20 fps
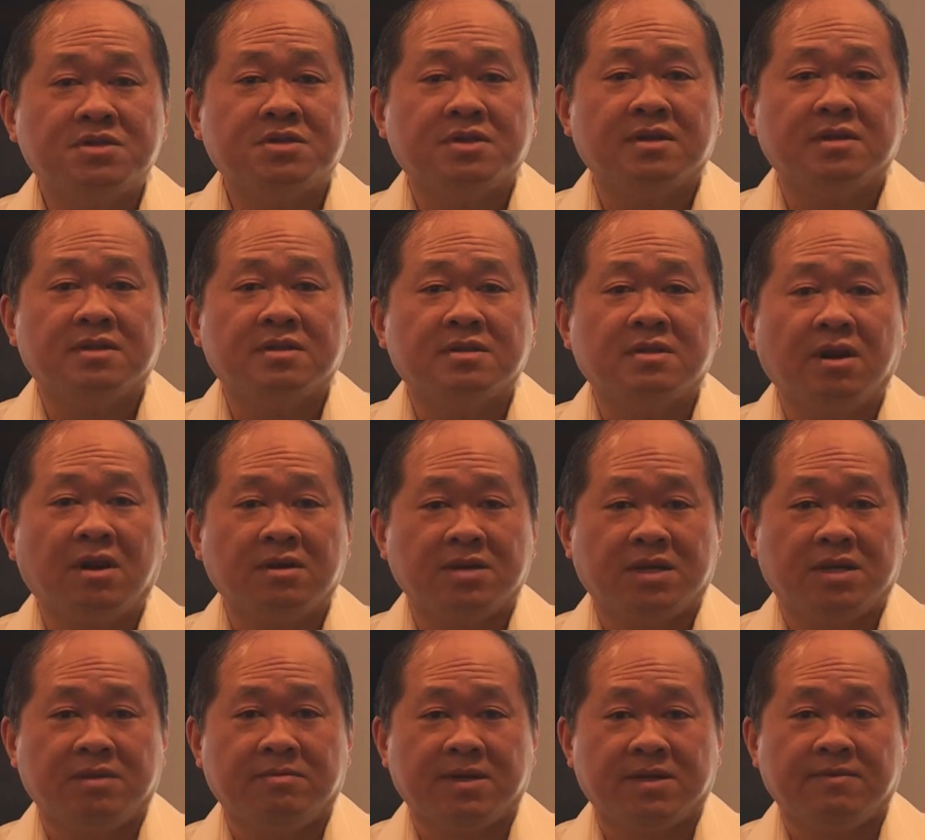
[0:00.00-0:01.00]
the
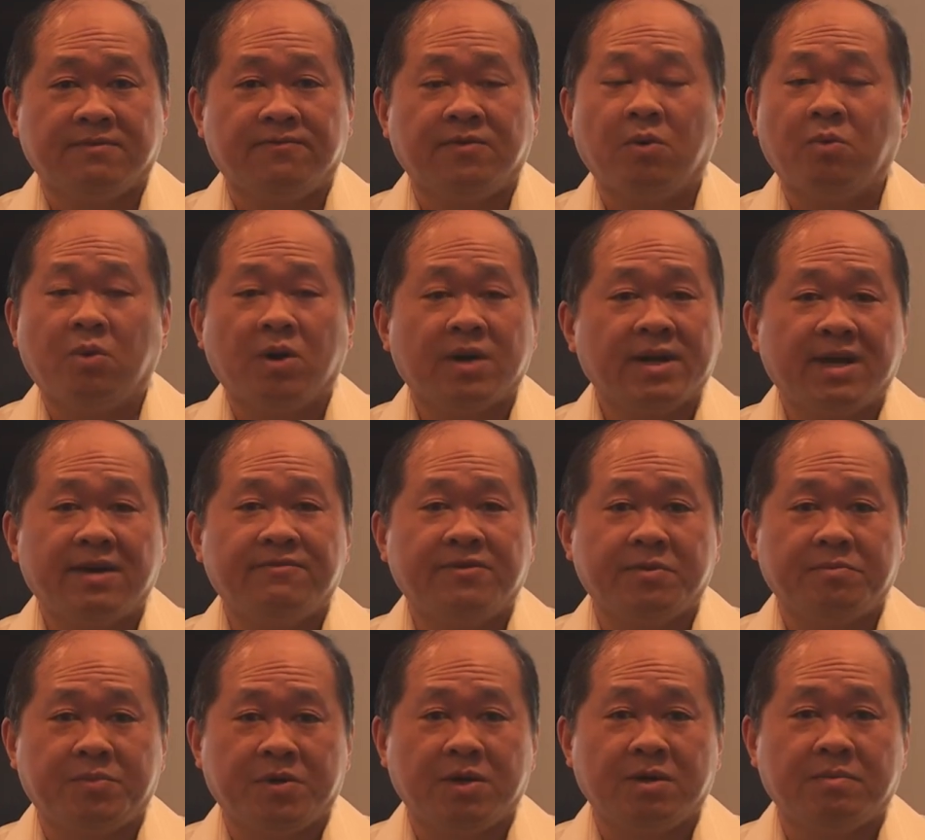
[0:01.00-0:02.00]
document for
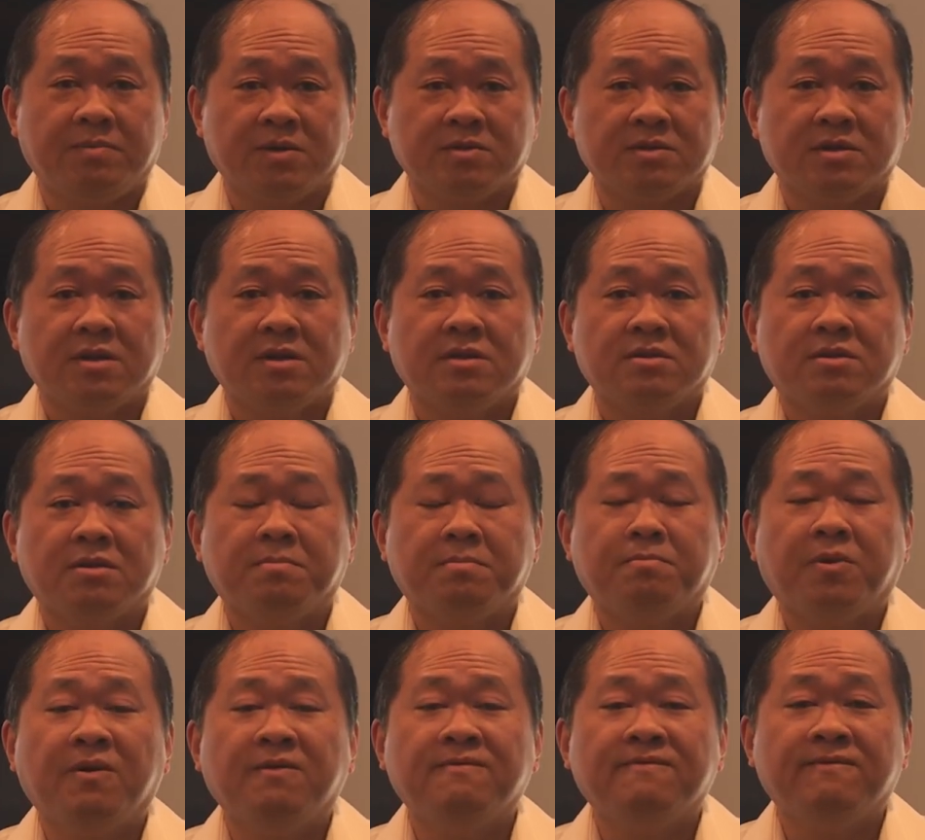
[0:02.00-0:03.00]
whatever purpose, the
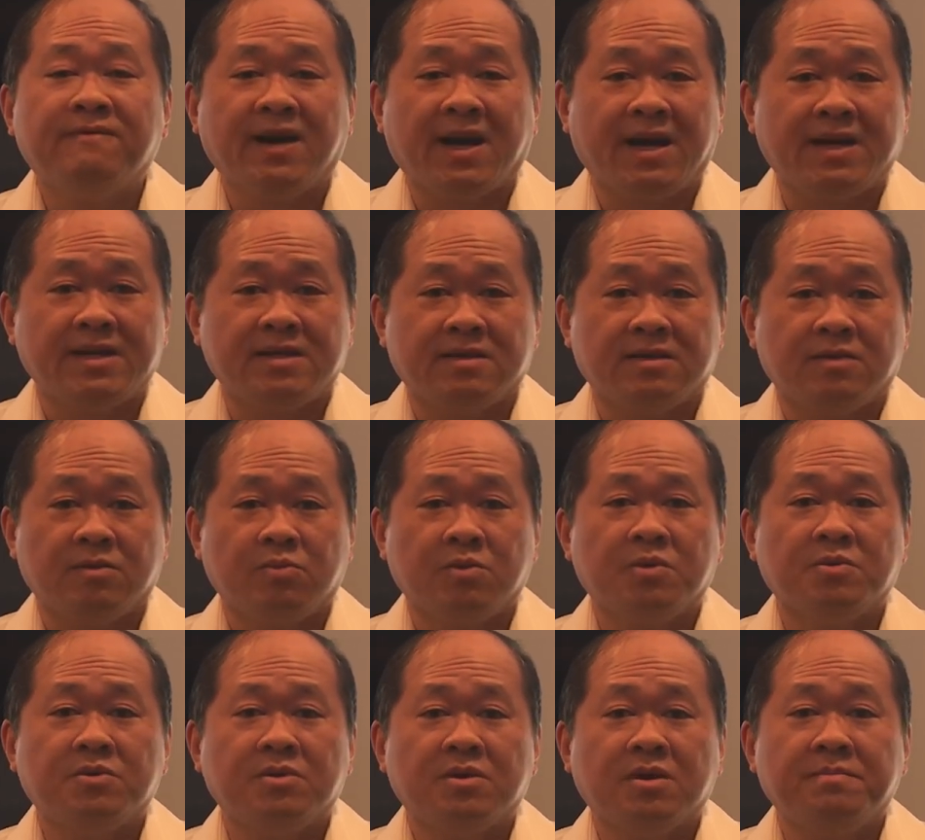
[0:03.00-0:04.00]
provider
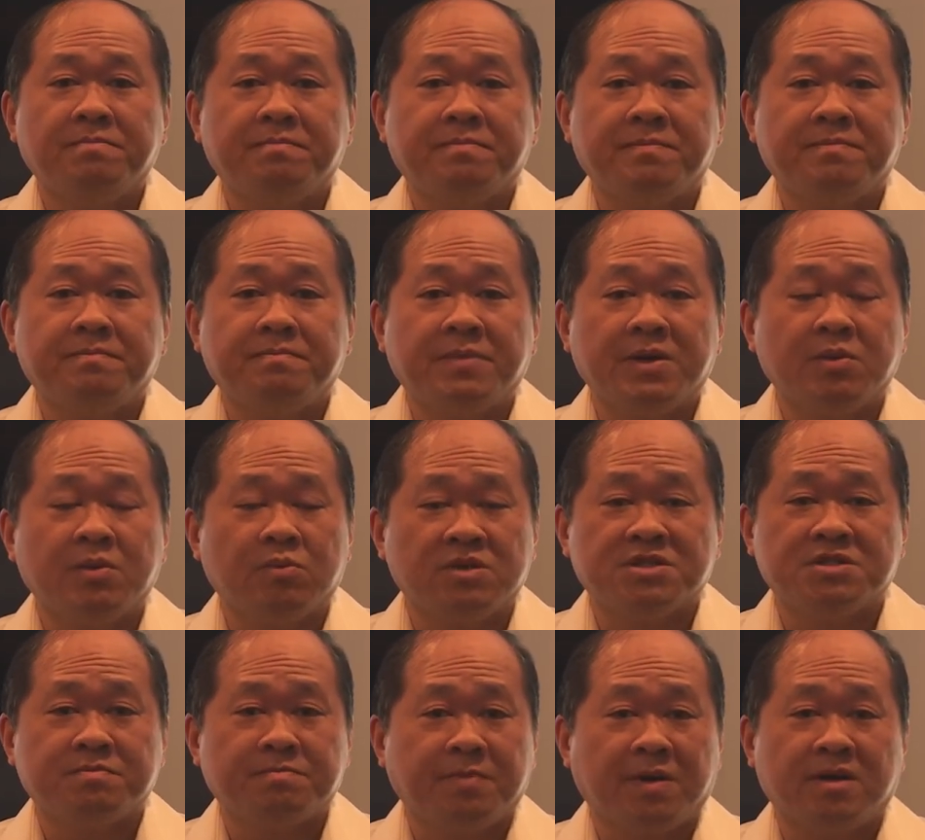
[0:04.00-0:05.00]
will not be
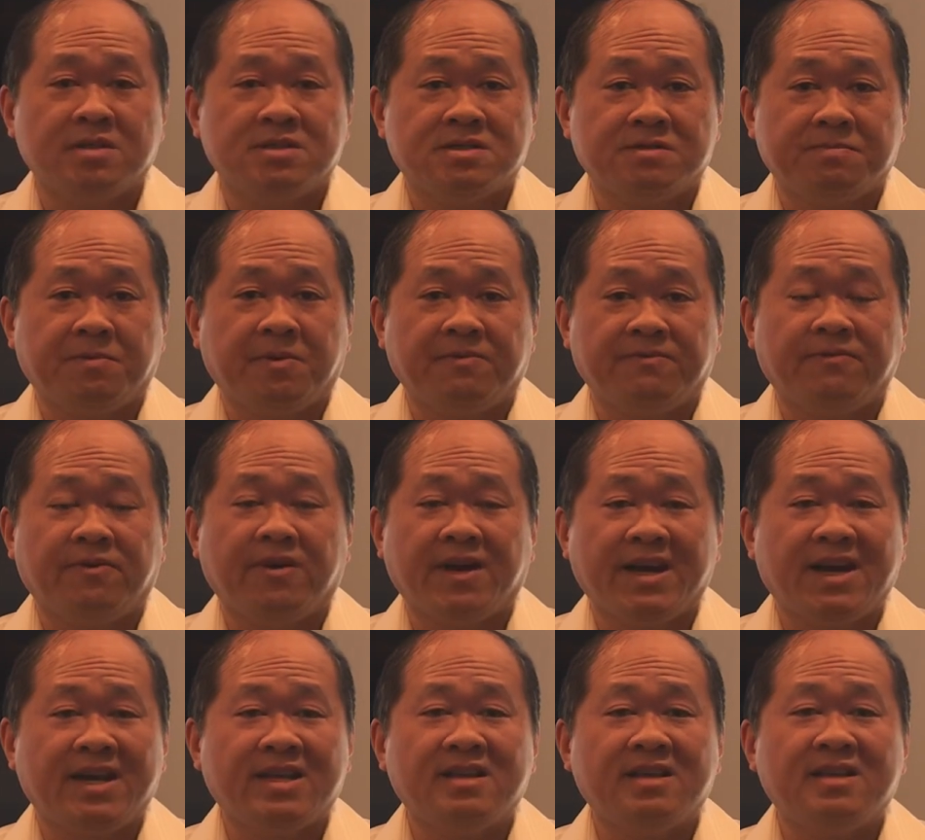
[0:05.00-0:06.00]
responsible for
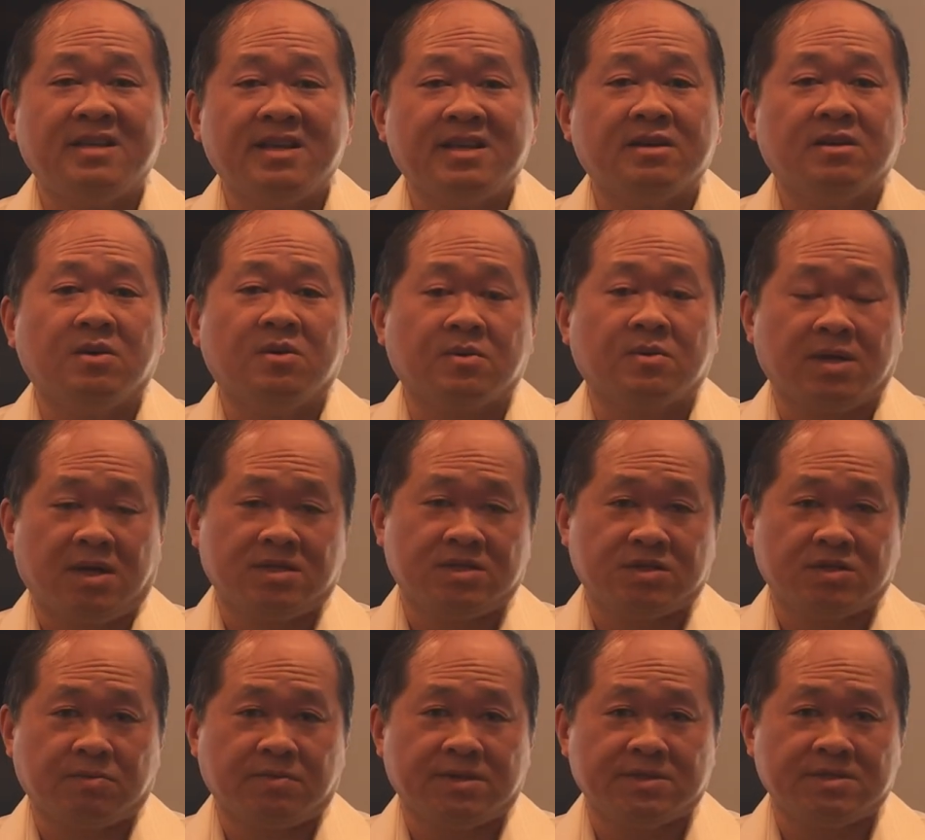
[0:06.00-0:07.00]
any legal
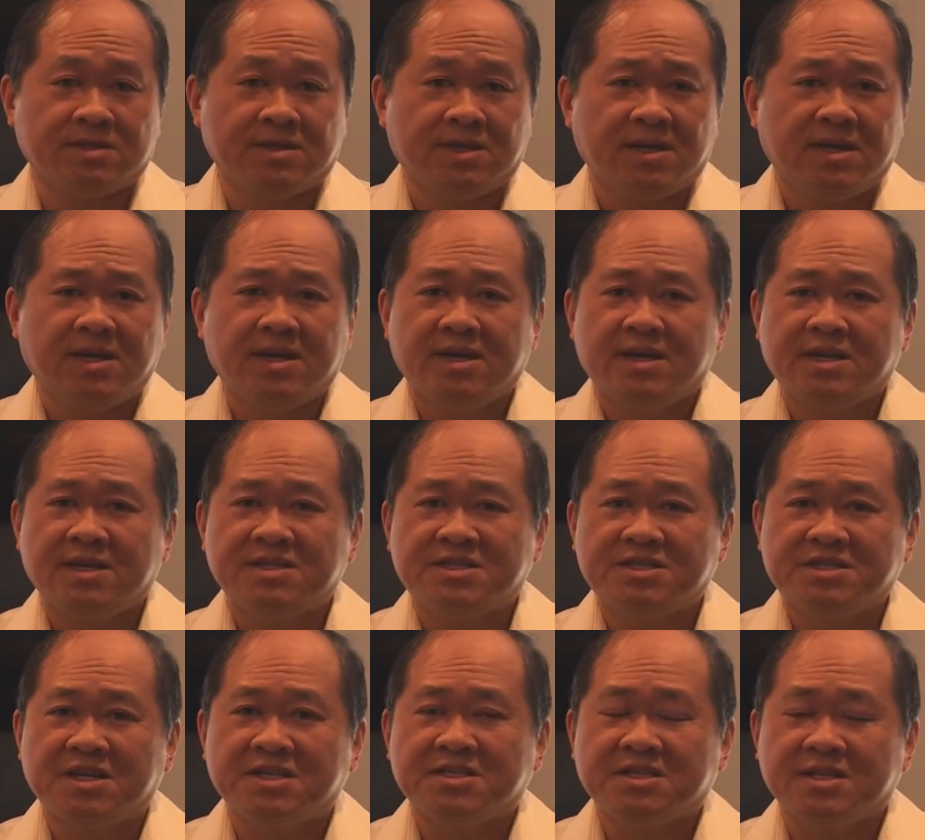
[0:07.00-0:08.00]
consequence.
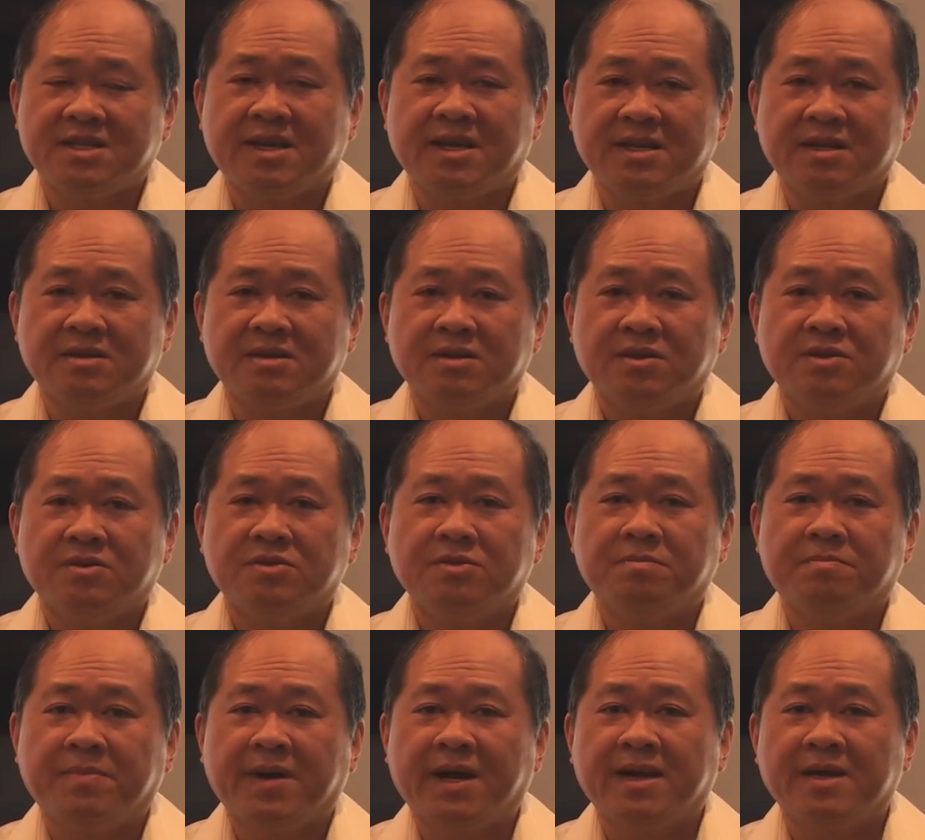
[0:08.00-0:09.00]
It's just like
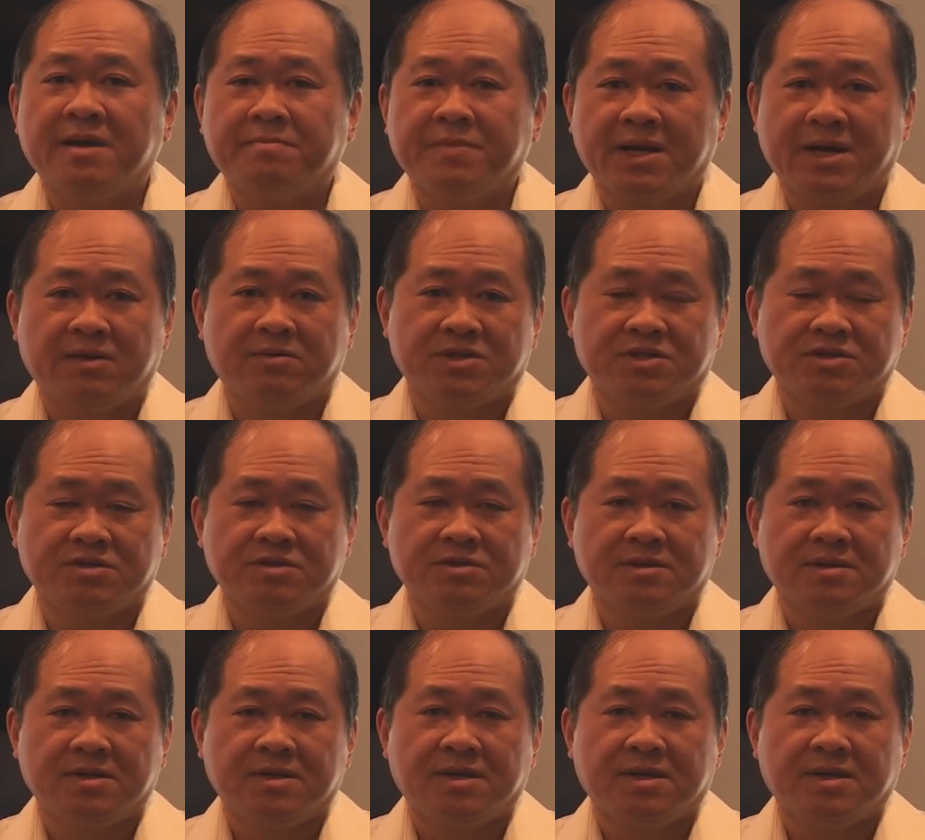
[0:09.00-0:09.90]
you buy a parachute,